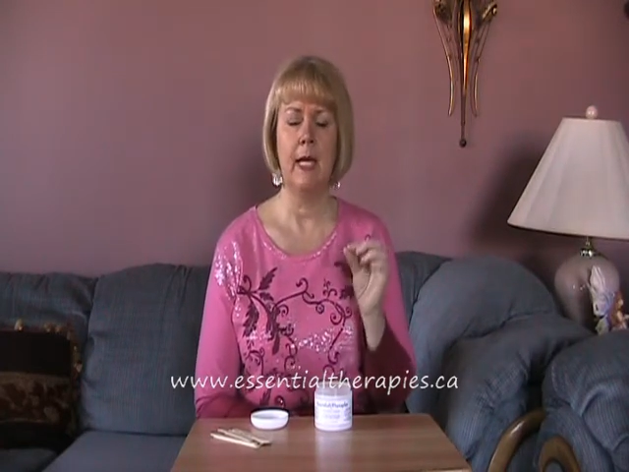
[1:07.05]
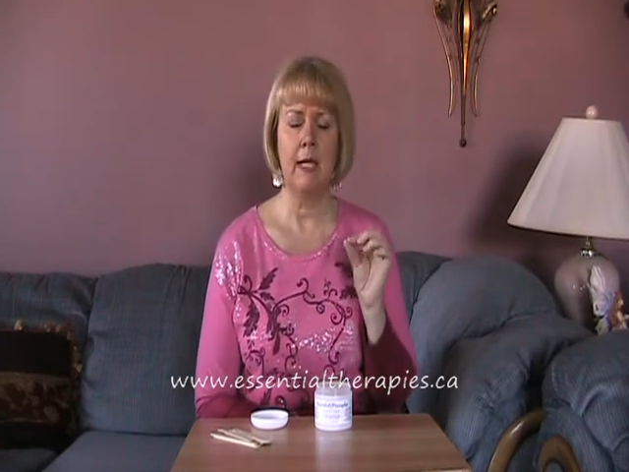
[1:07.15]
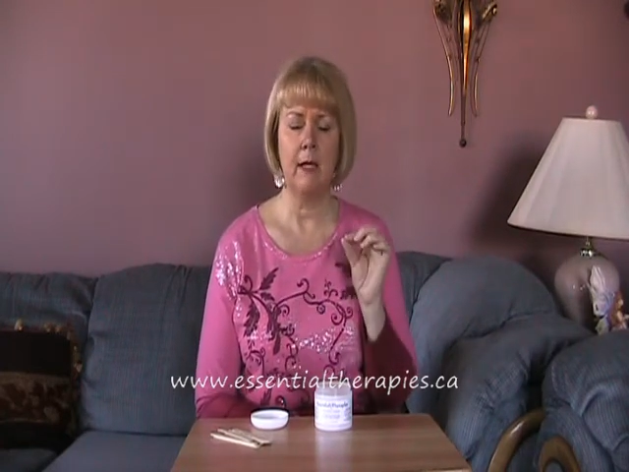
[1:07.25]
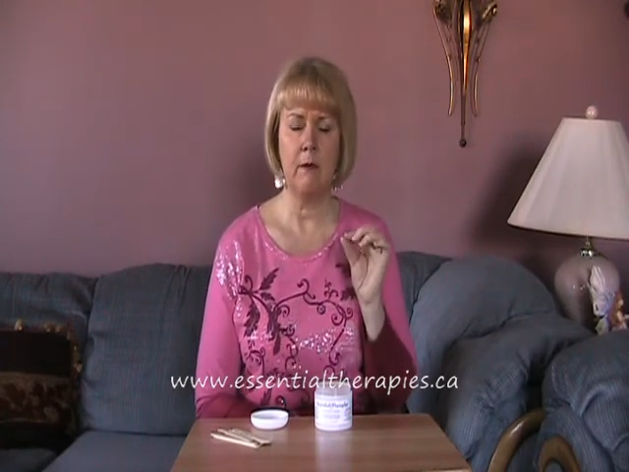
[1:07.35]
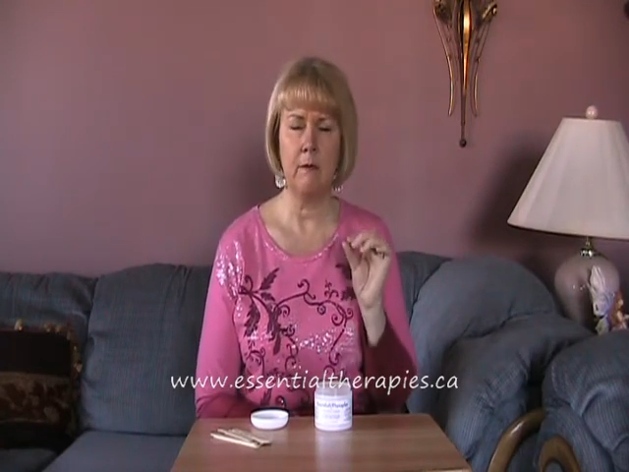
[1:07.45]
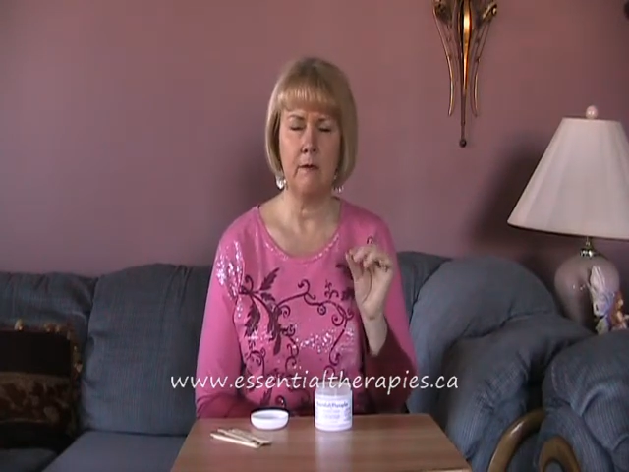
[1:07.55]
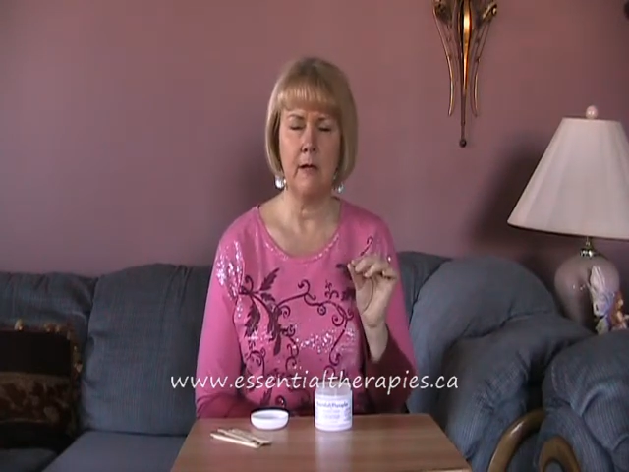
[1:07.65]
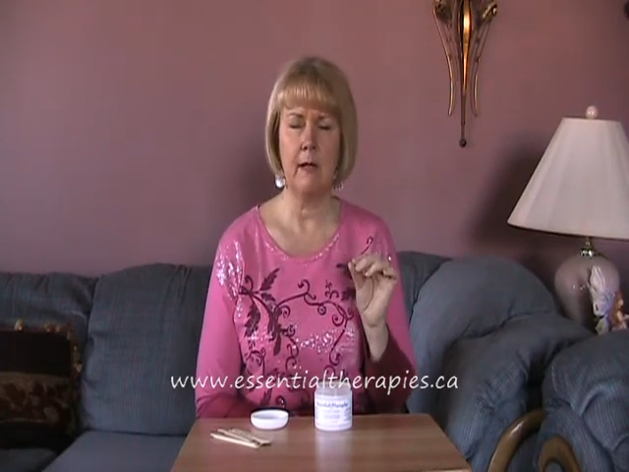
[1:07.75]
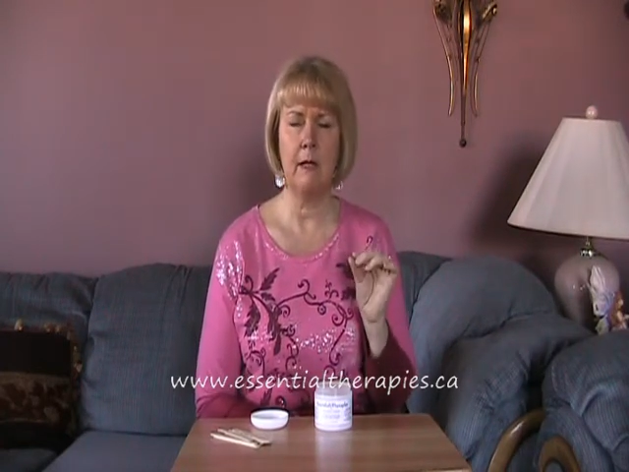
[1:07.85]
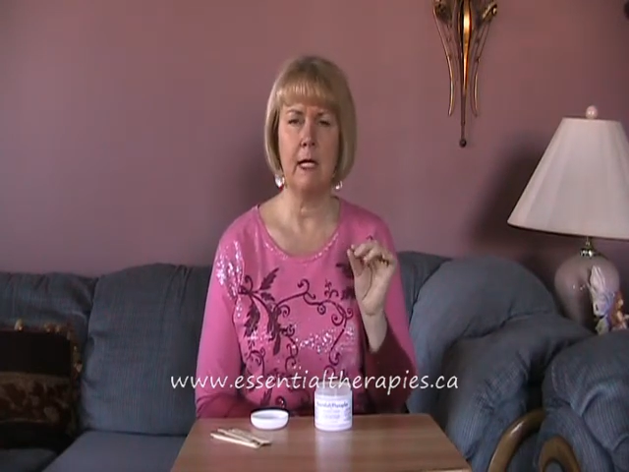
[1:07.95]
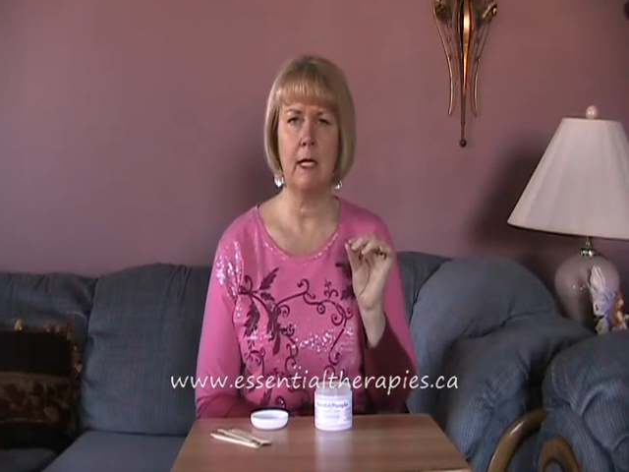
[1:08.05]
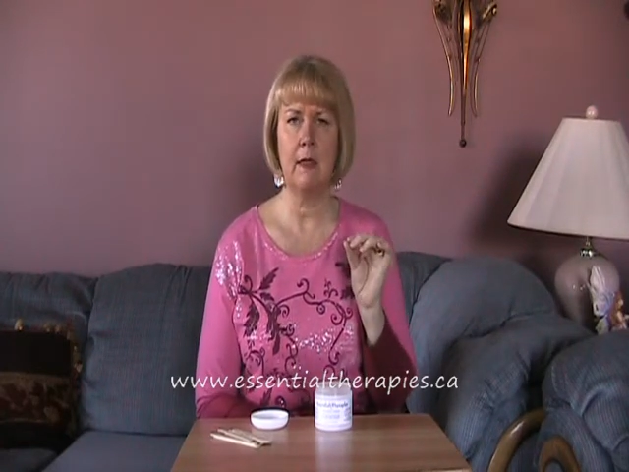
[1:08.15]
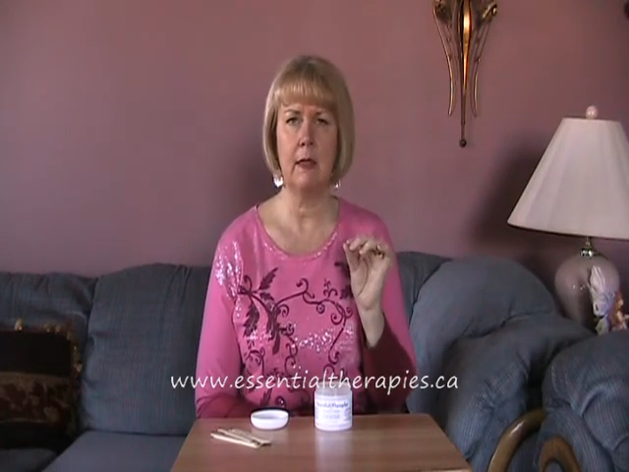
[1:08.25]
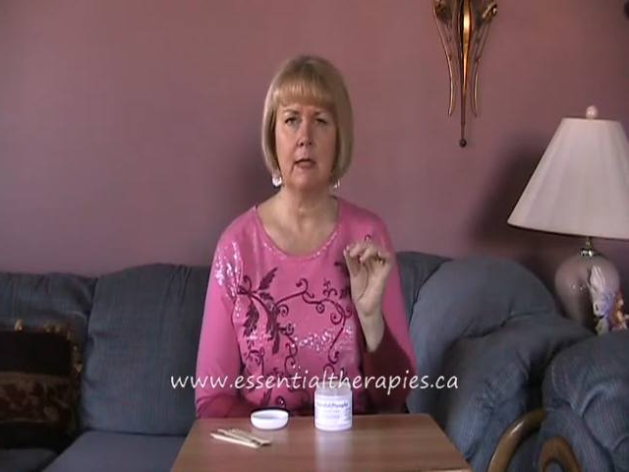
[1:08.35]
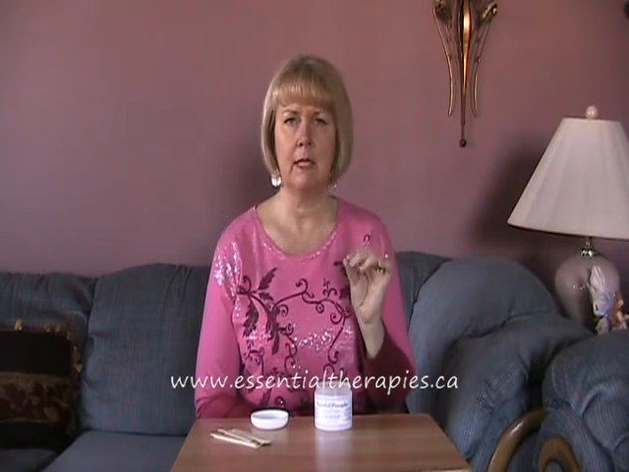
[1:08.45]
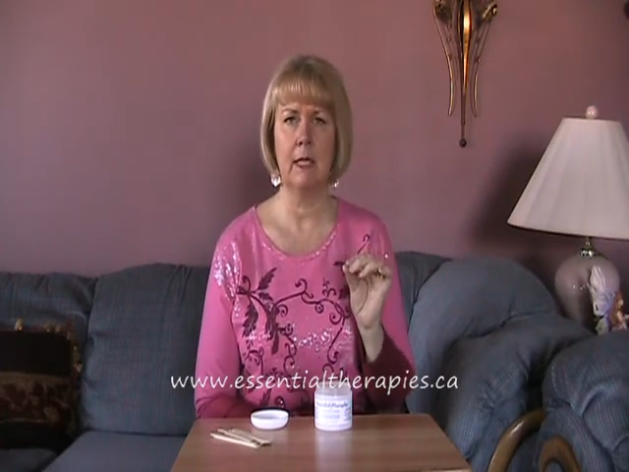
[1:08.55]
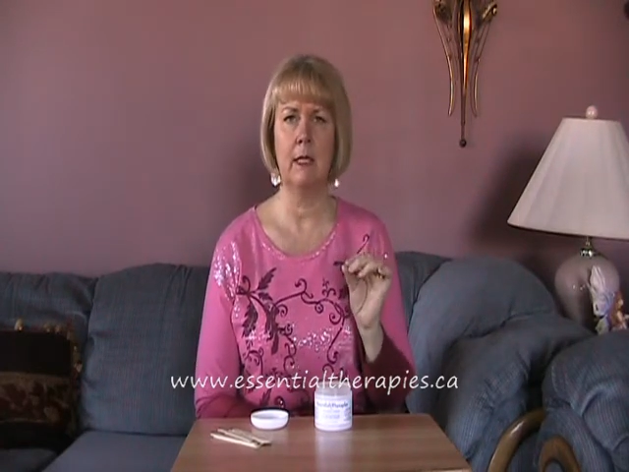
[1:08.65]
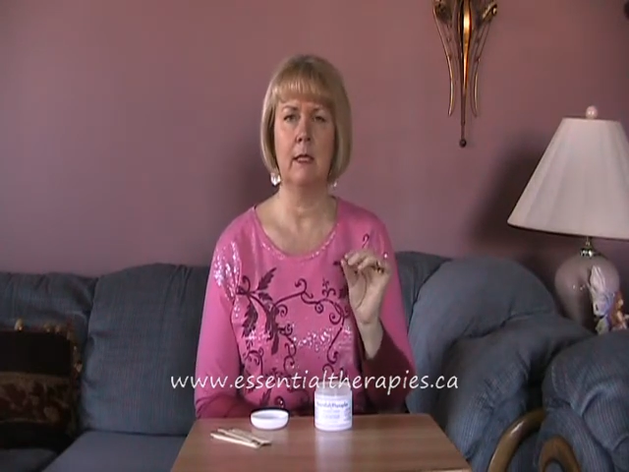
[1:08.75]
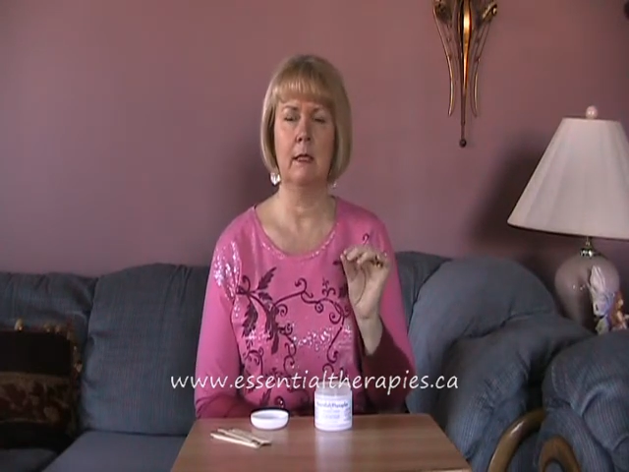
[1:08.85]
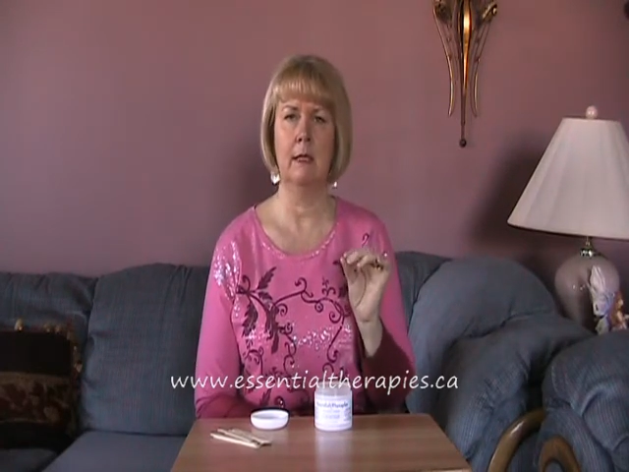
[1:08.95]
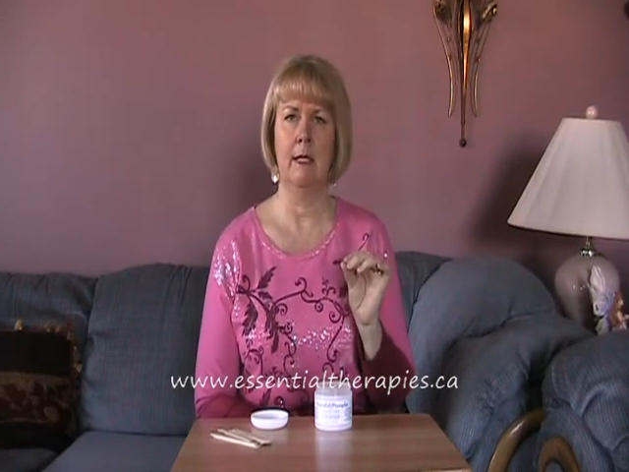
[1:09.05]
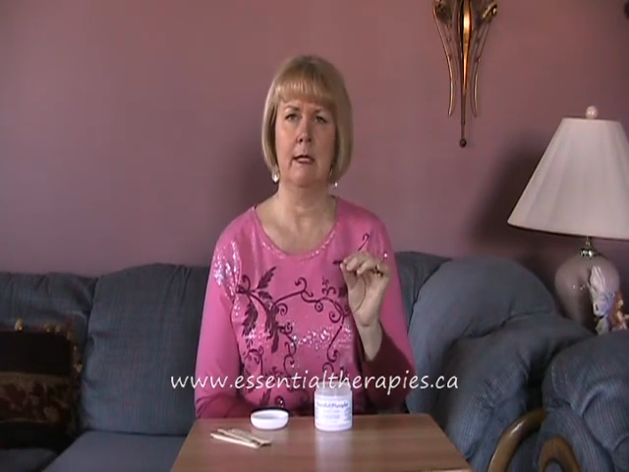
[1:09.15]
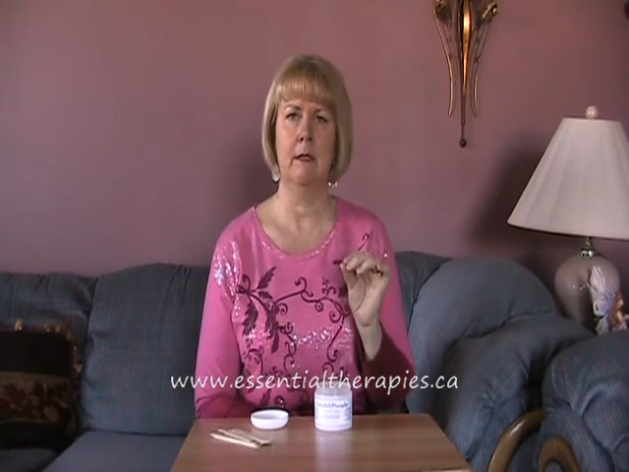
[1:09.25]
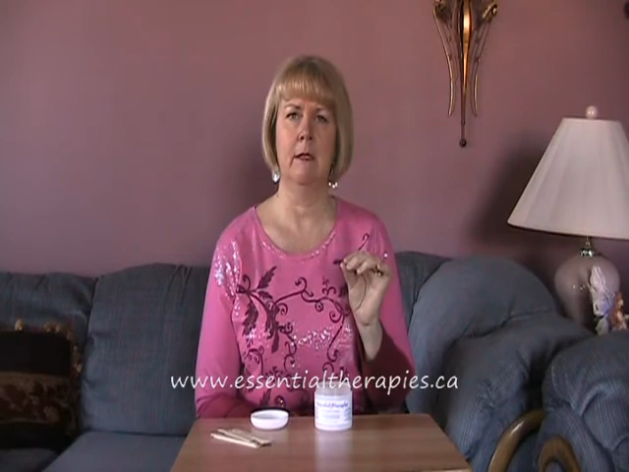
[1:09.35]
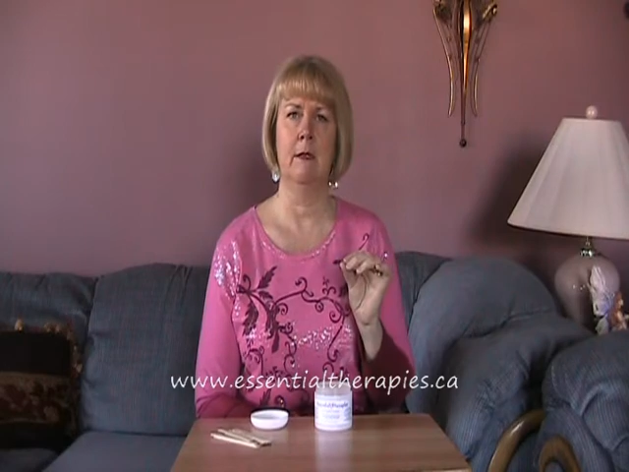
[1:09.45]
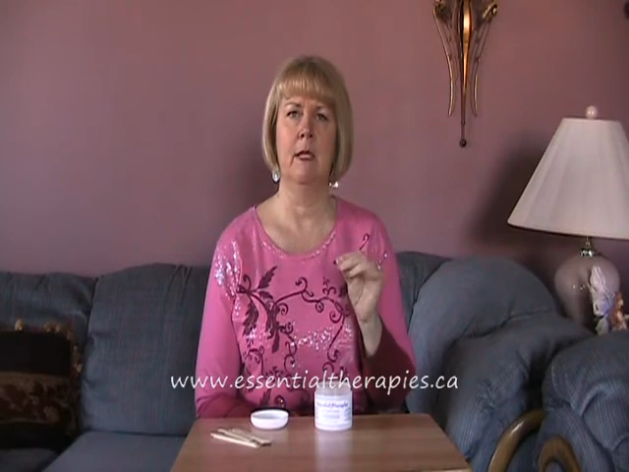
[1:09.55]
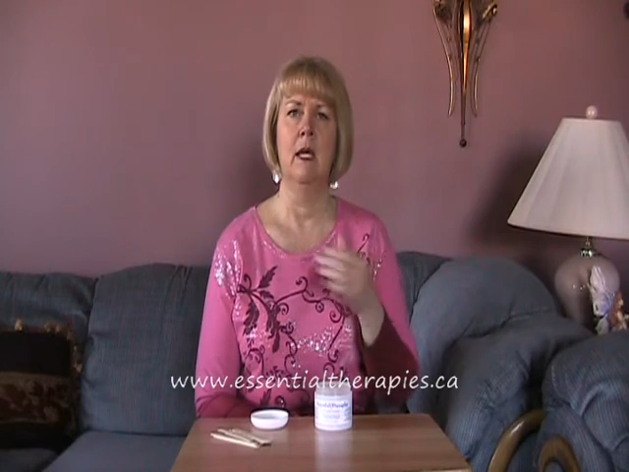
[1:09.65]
in a very thin layer